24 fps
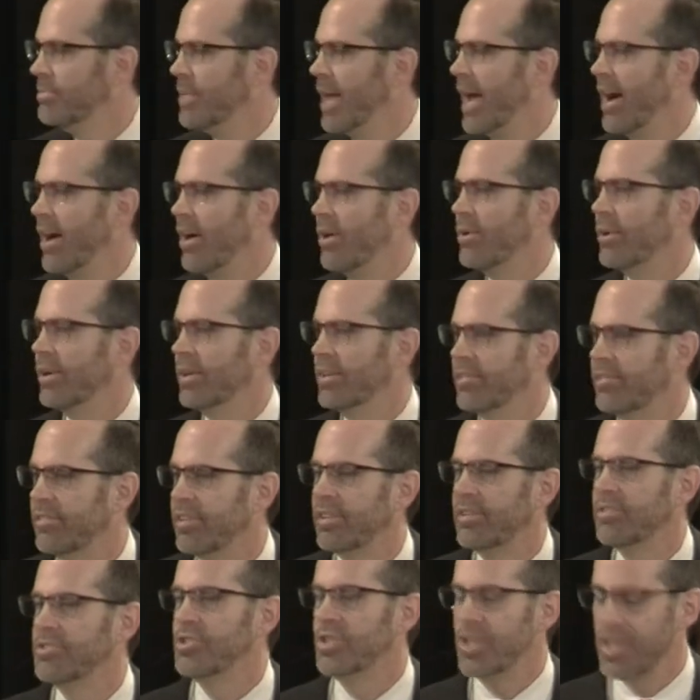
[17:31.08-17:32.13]
from now
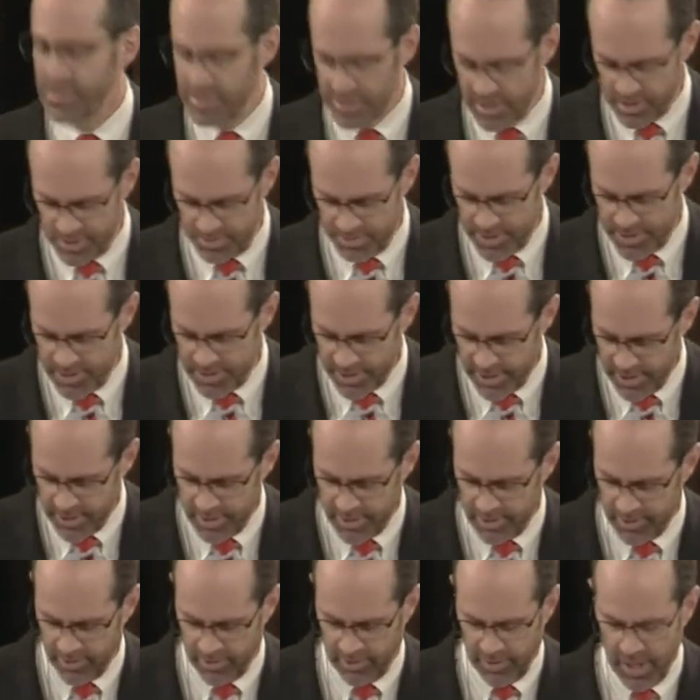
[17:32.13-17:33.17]
until Jesus
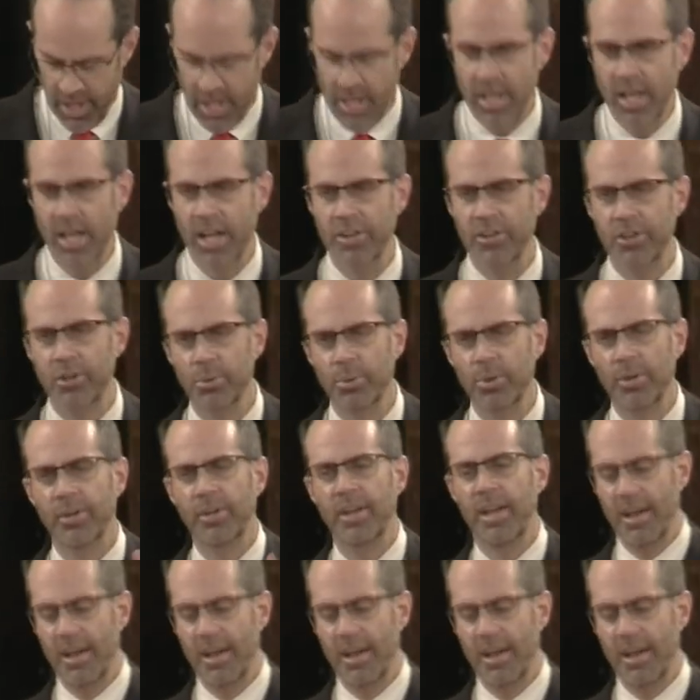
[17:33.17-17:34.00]
returns, and you will